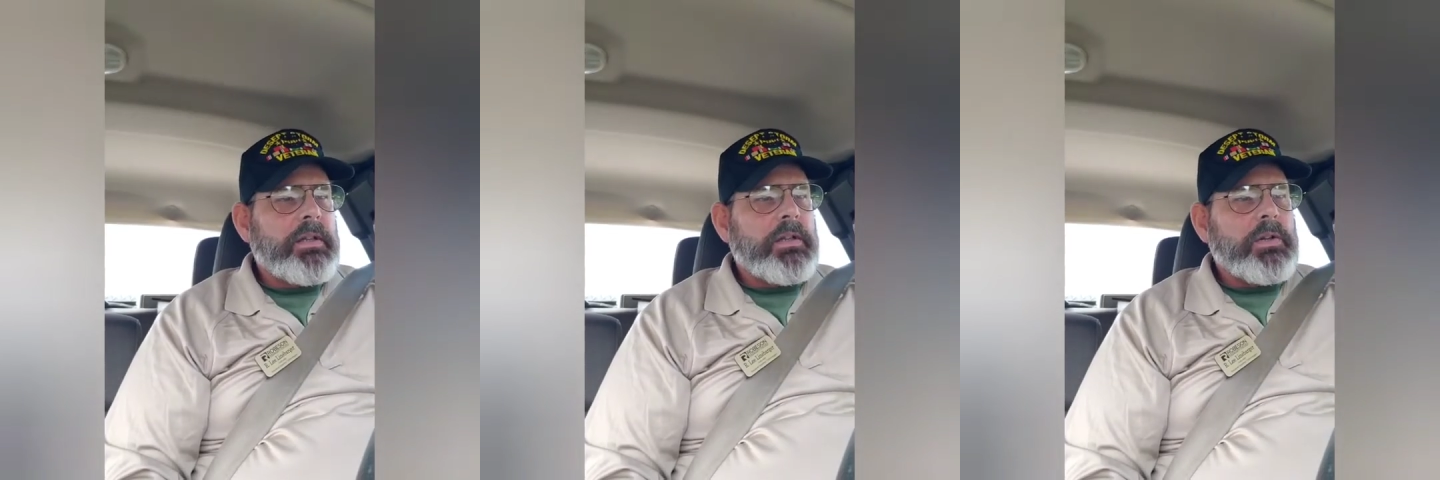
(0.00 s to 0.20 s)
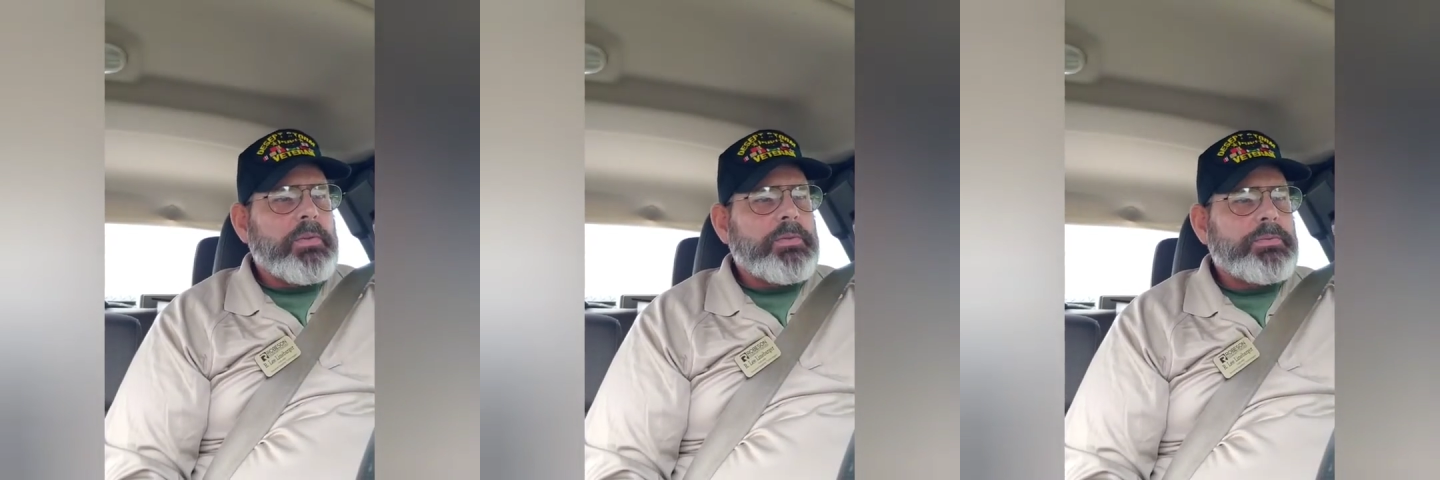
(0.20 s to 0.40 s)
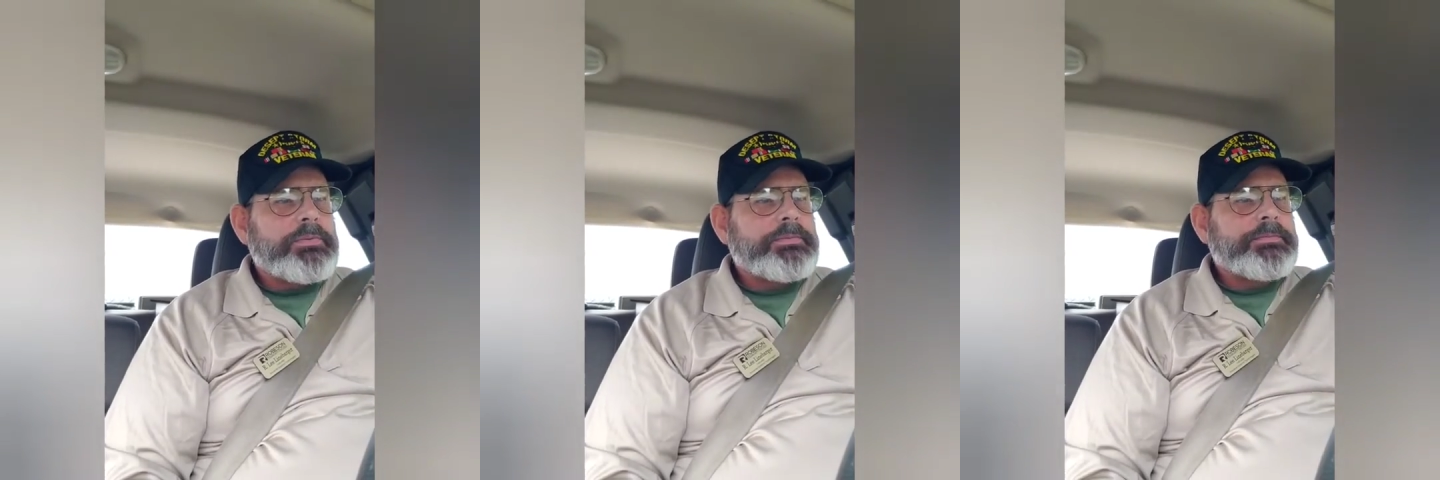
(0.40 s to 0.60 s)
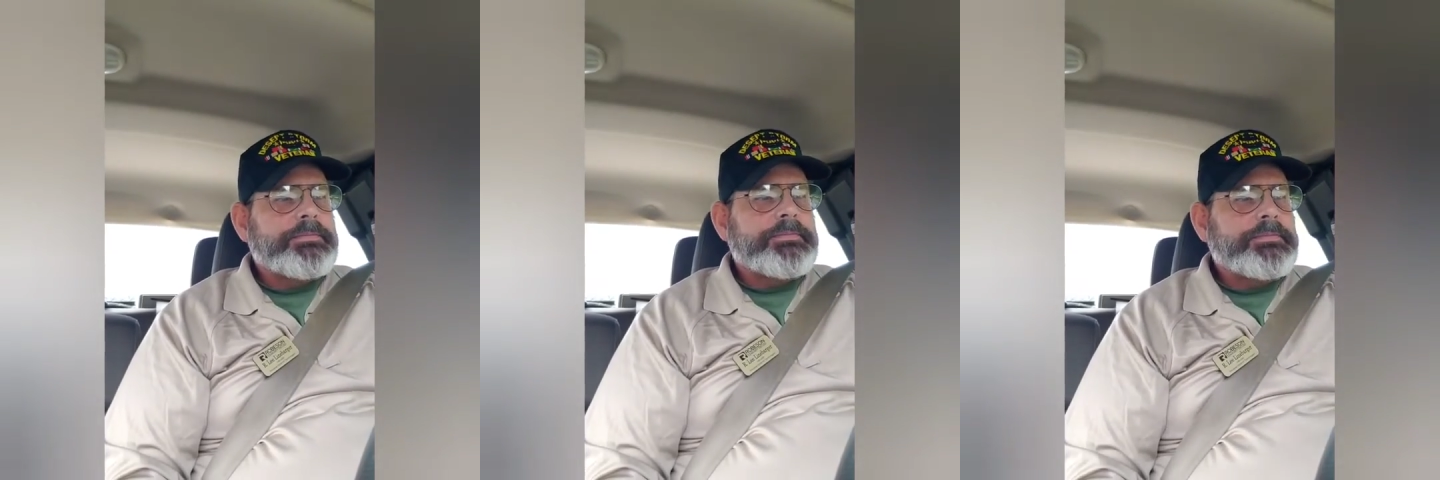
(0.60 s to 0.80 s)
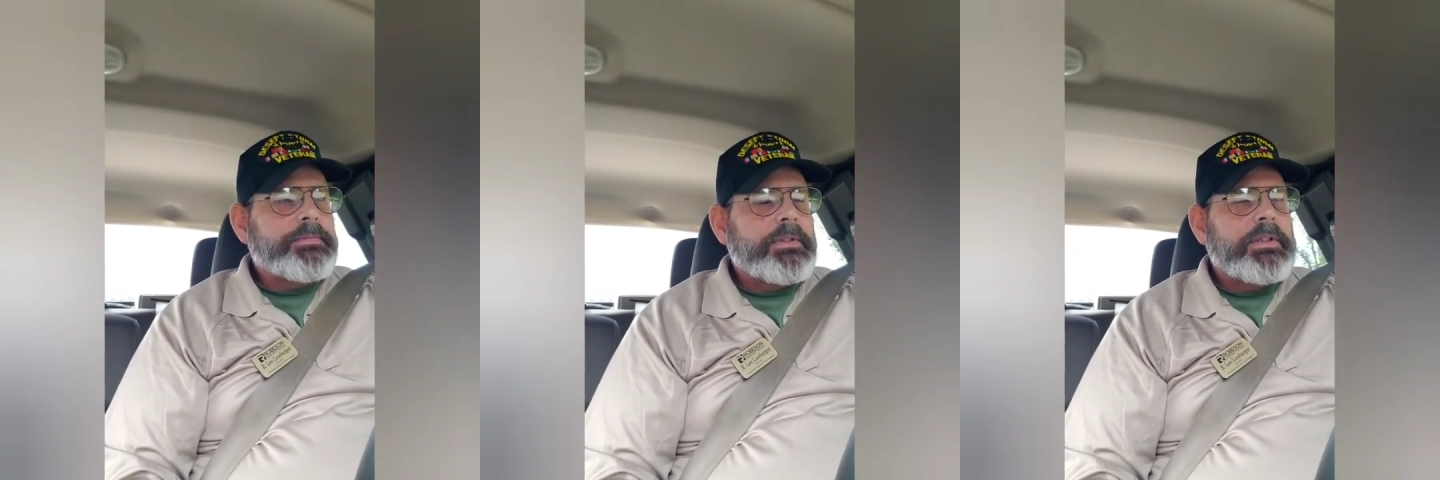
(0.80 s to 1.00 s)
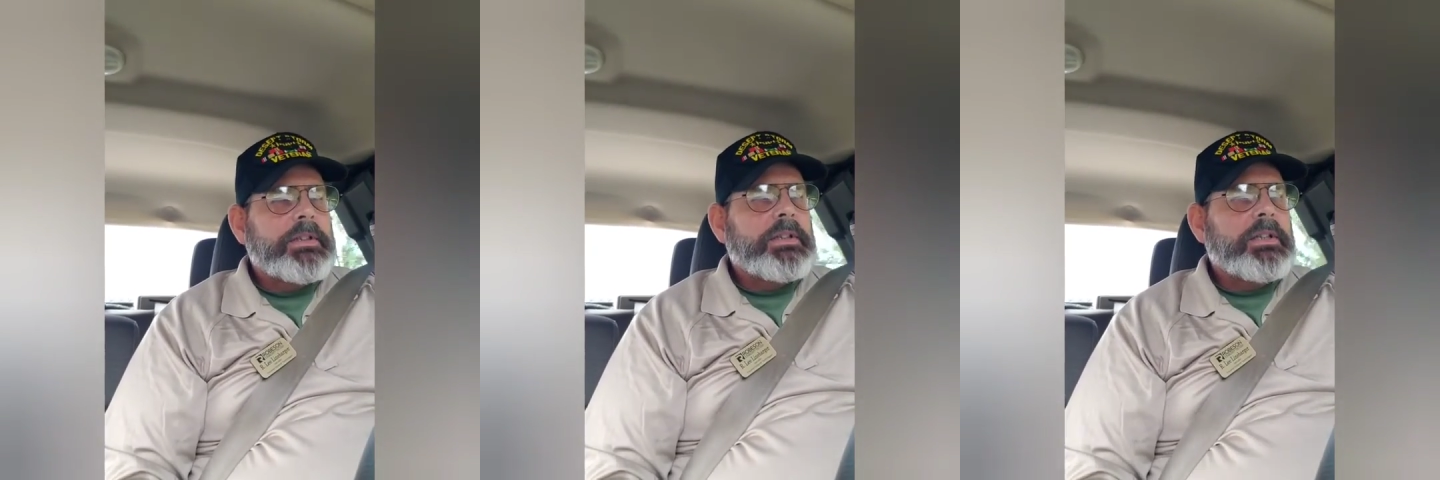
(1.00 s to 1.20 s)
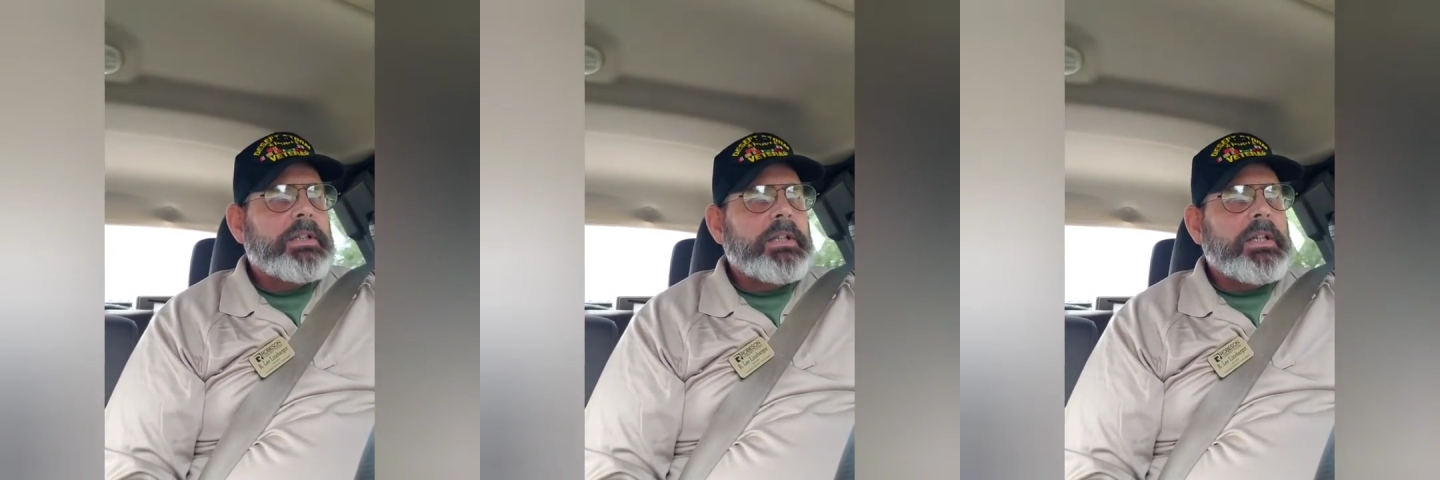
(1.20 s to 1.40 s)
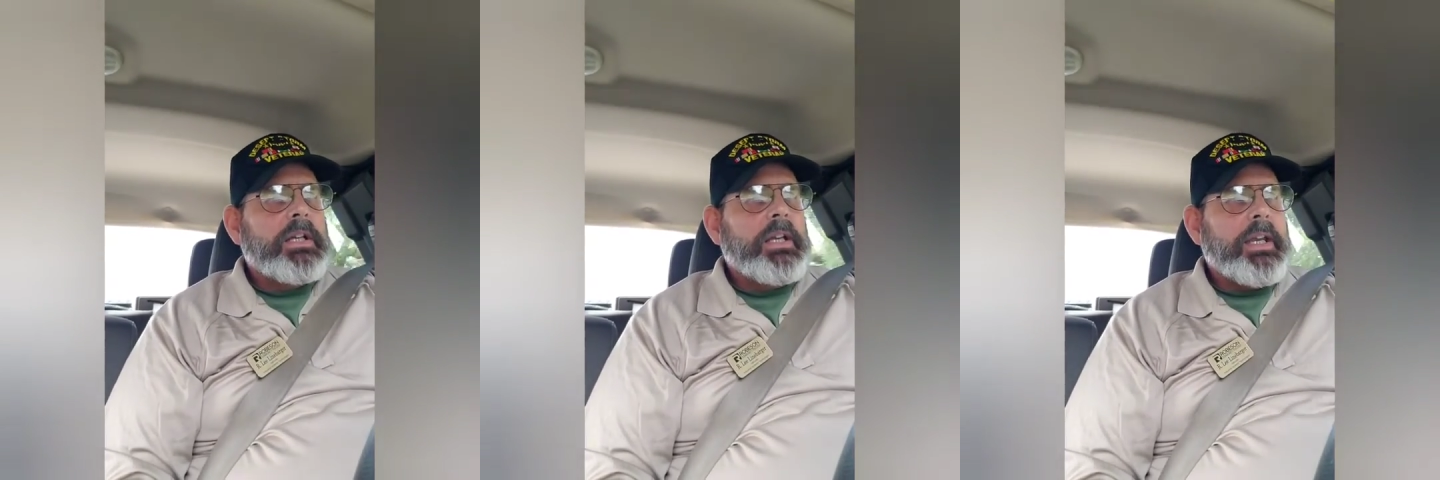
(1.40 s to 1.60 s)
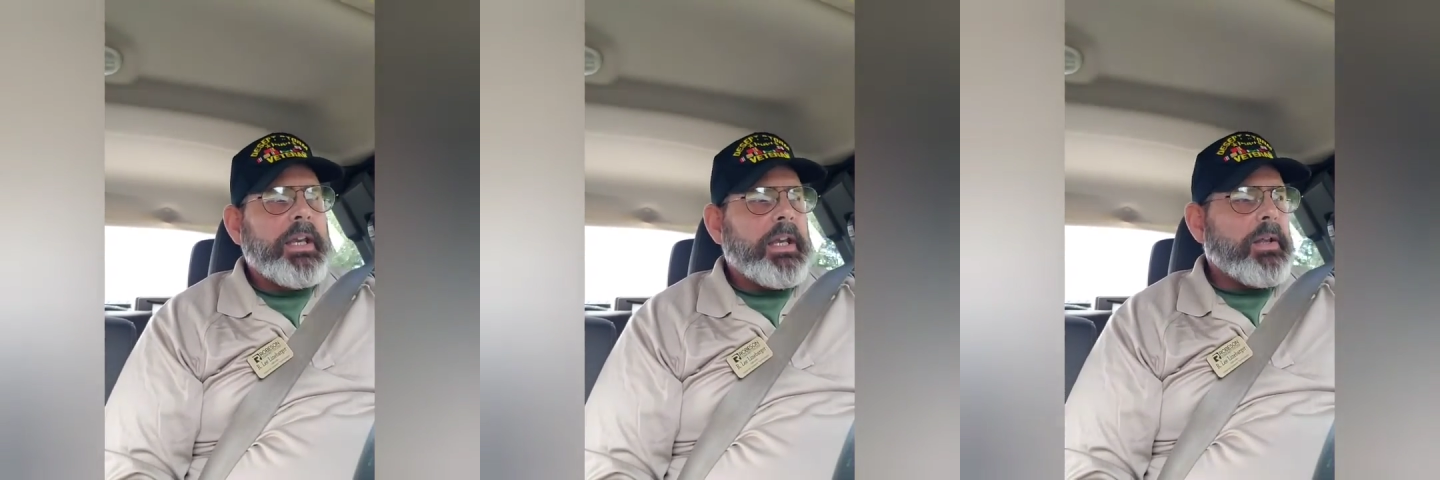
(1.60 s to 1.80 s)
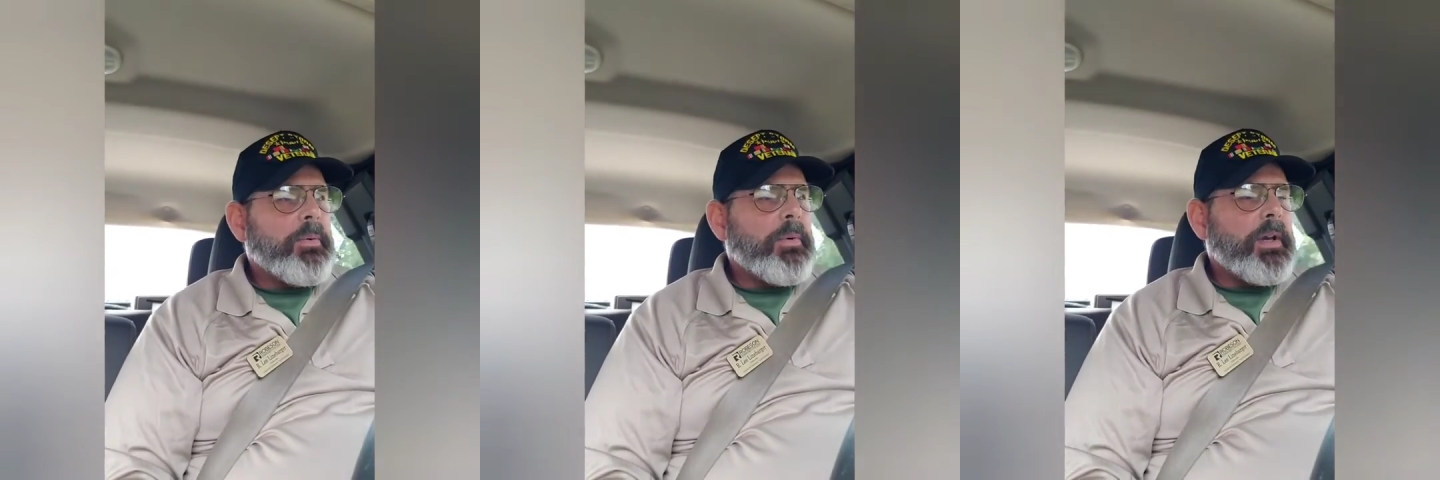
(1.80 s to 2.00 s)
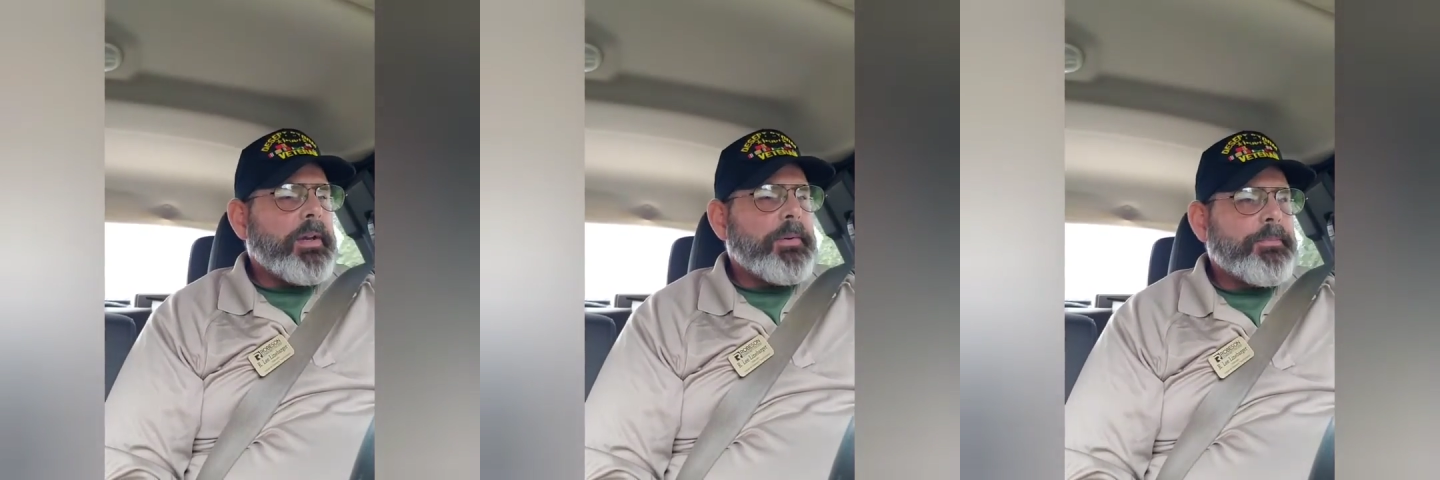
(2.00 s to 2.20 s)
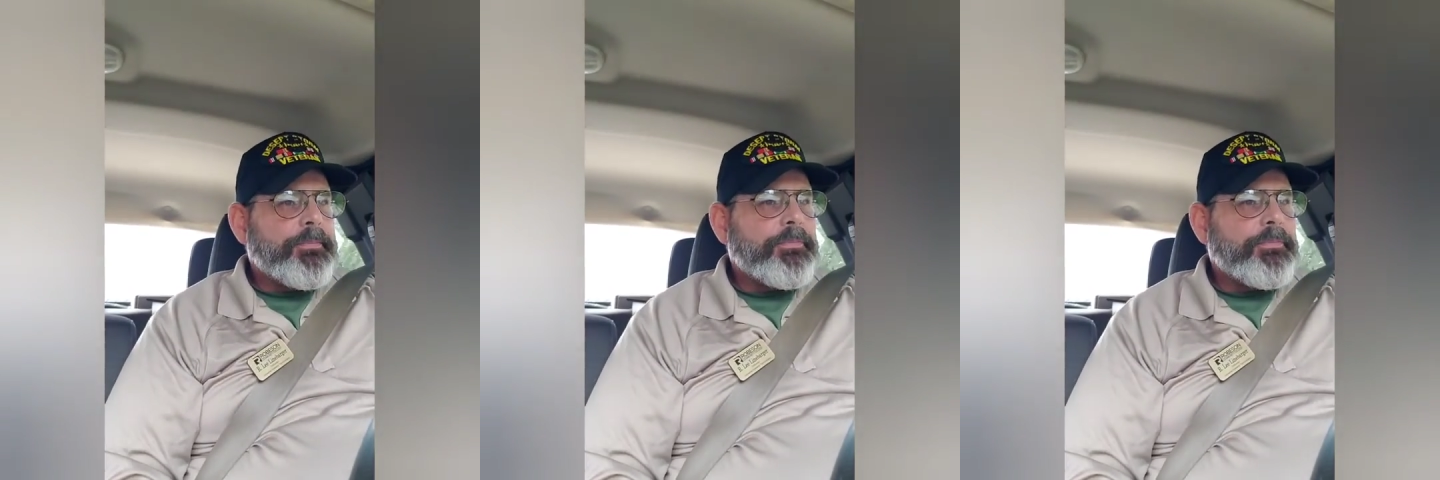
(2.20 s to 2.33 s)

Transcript: know, anyway.